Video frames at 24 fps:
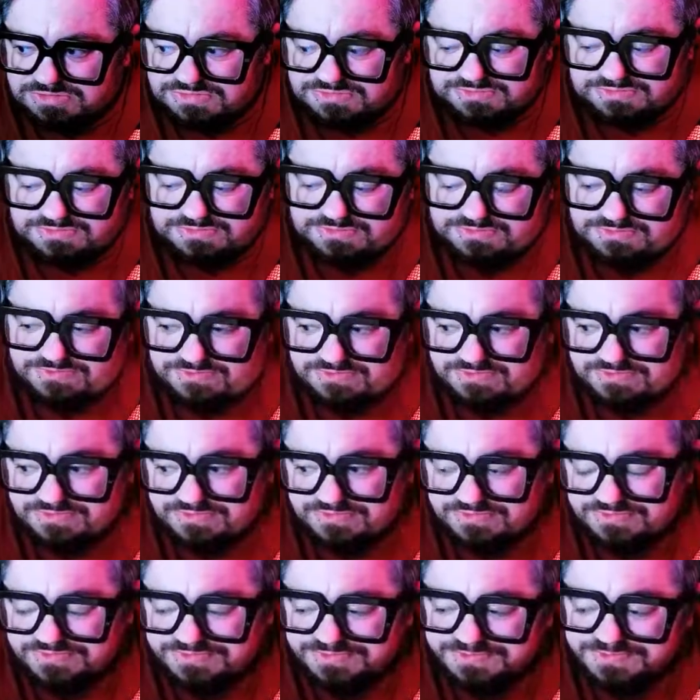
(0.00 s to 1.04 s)

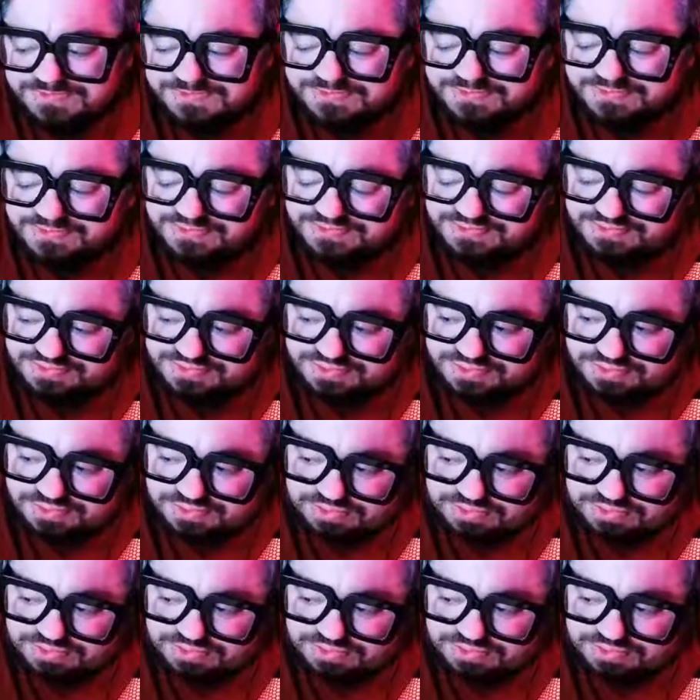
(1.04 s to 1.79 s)
(silence)